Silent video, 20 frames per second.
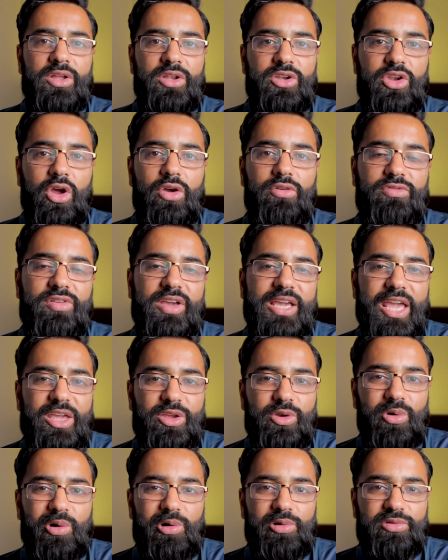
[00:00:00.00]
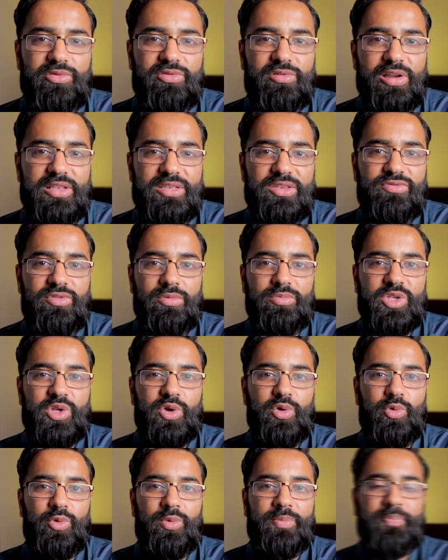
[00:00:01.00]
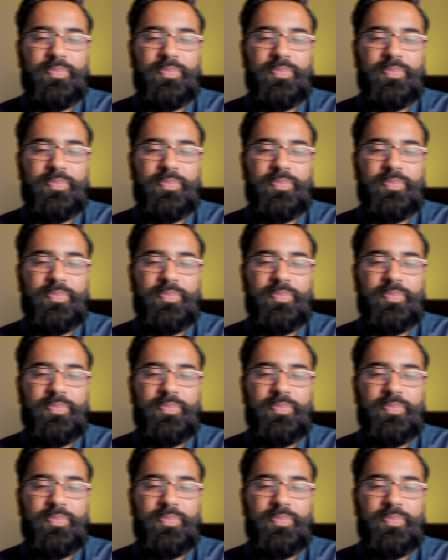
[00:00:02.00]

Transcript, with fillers: don't forget your old friends from school.